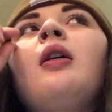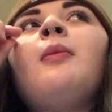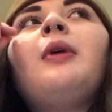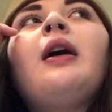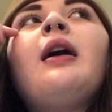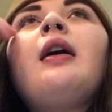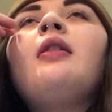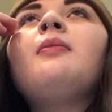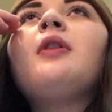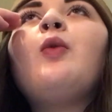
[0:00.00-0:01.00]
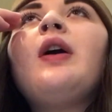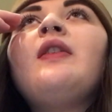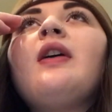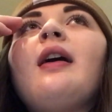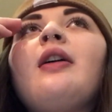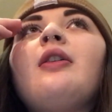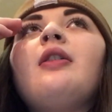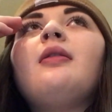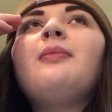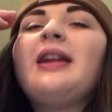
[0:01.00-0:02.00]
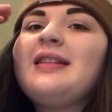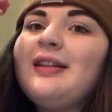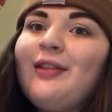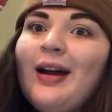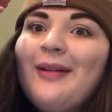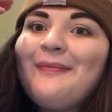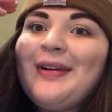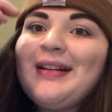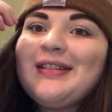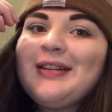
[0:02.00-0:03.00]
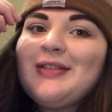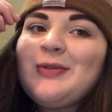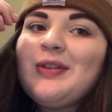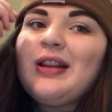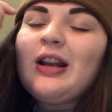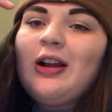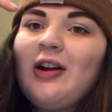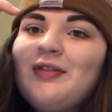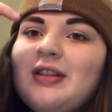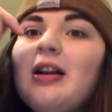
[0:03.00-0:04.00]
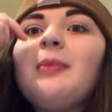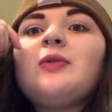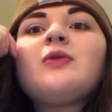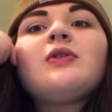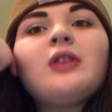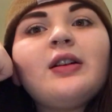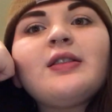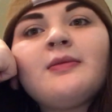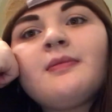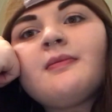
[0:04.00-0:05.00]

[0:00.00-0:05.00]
But I am quite tired, but I did a lot. I got to go to a lot of coffee shops, which was awesome.